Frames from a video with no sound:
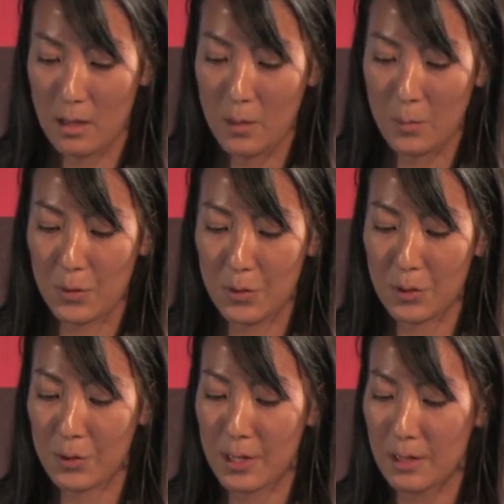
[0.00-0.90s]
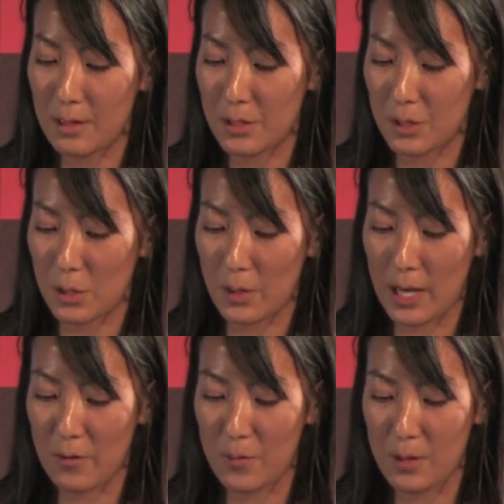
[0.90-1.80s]
Both the Korean and the Tolowa
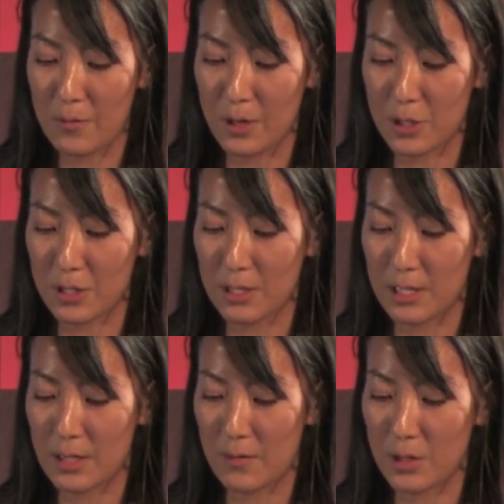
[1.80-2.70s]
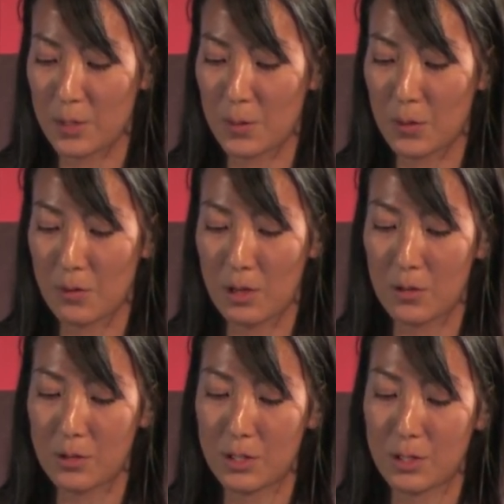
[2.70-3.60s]
alphabet functioned to give their spoken
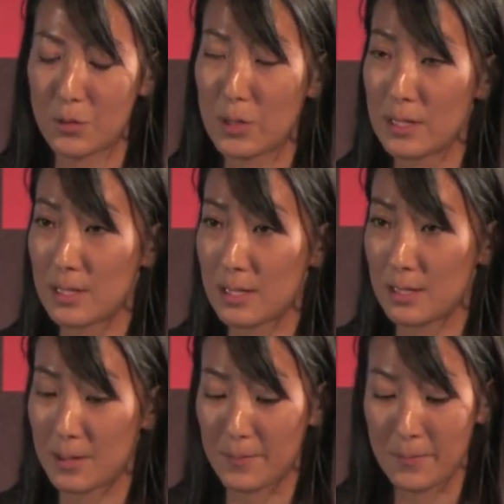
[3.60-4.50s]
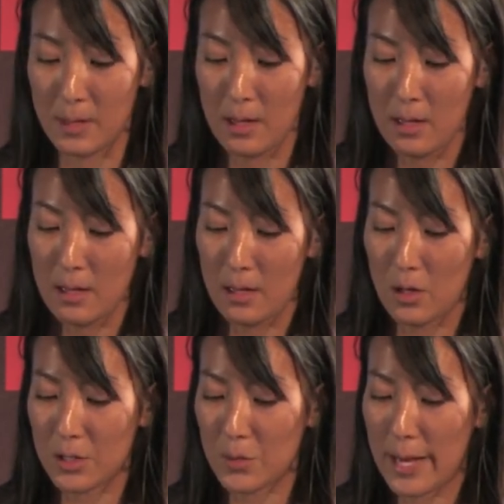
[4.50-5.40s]
languages a written system and
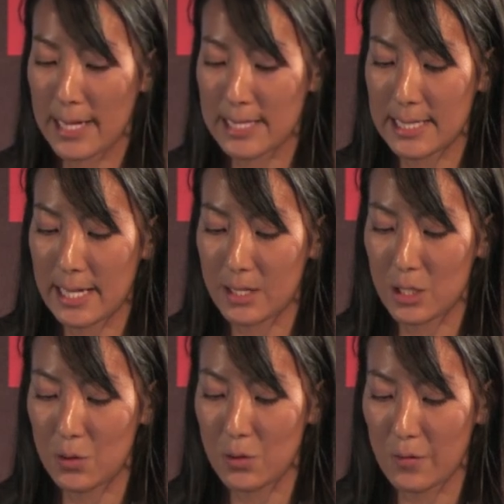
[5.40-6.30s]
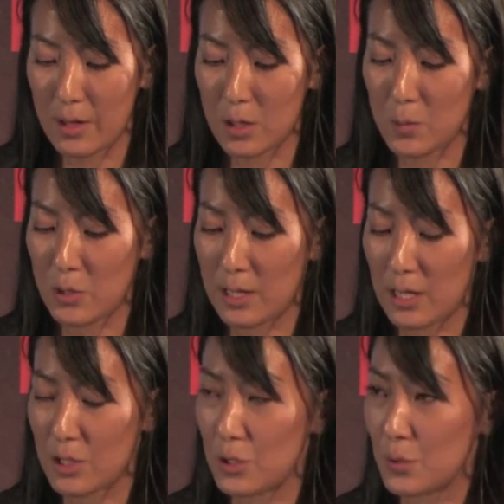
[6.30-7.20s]
also acted as a unifying
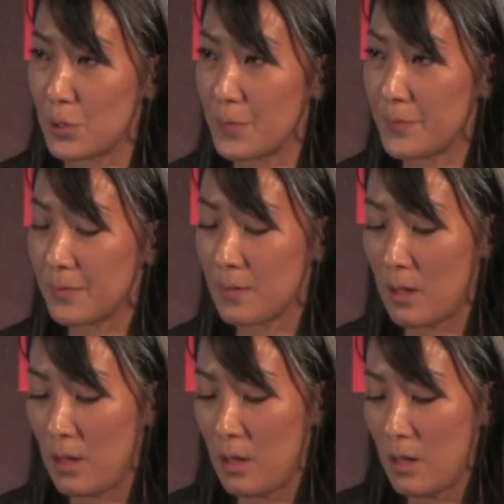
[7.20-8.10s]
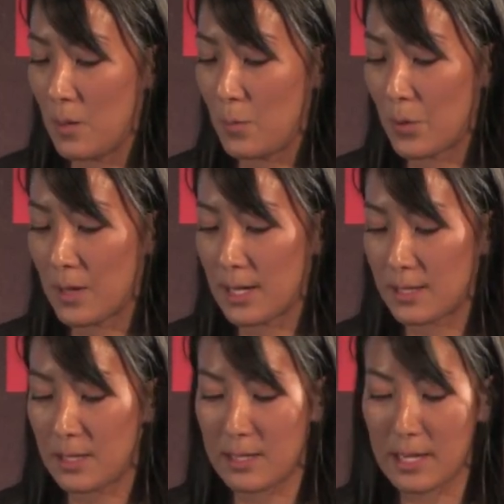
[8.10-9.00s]
communication tool. In both
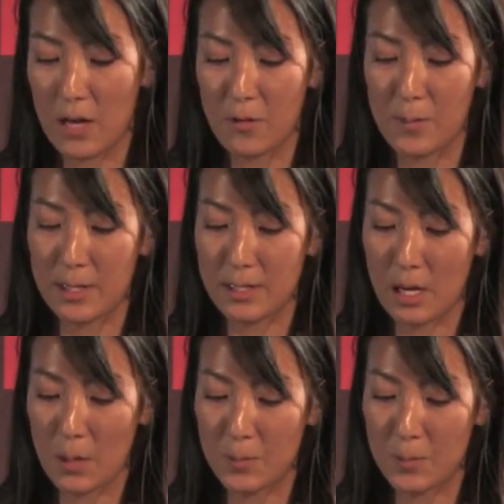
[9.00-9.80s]
cases, the alphabets helped